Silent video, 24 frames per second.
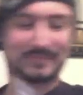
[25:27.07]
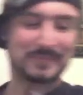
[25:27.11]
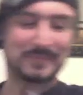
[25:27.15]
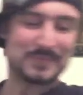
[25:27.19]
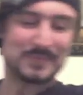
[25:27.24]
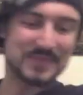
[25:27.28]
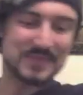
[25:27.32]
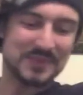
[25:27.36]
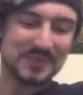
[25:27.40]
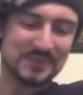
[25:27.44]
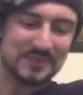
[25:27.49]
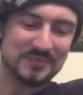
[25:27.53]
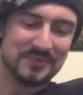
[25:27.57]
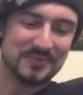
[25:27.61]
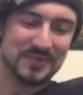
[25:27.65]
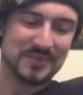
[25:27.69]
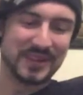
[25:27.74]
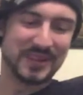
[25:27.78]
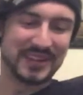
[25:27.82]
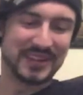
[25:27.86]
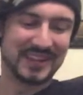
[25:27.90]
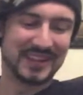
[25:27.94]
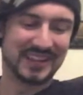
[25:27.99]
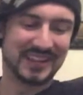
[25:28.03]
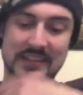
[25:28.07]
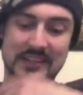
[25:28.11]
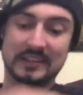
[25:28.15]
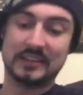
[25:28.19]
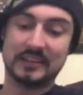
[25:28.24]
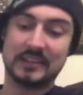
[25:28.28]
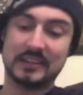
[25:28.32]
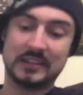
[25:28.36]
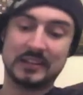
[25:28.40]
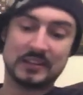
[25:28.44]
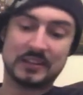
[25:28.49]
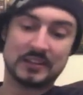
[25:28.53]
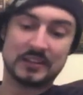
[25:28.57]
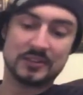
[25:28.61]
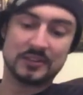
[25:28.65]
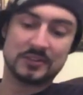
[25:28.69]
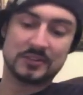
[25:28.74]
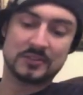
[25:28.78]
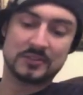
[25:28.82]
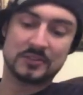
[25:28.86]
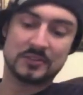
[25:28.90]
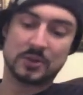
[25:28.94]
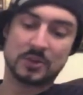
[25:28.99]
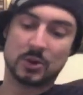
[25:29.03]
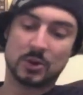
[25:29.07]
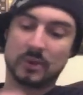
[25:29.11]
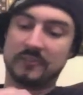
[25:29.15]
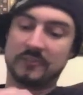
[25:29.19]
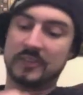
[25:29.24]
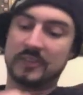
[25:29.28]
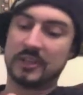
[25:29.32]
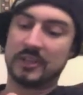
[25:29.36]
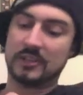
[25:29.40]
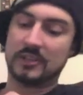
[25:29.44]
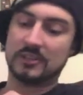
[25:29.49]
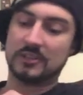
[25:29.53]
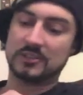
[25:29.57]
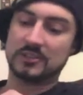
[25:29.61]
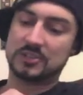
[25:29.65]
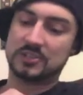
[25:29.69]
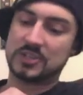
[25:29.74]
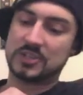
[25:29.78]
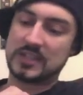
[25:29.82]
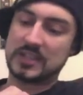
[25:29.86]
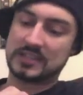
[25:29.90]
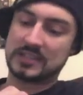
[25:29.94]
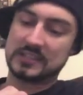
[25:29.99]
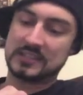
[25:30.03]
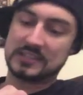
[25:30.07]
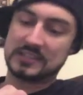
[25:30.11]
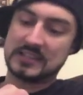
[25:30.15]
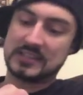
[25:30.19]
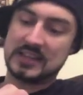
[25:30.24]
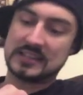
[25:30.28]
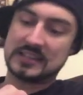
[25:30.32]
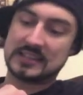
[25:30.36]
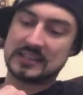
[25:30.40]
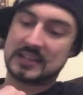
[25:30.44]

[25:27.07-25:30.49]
But go to Vail, check these guys out.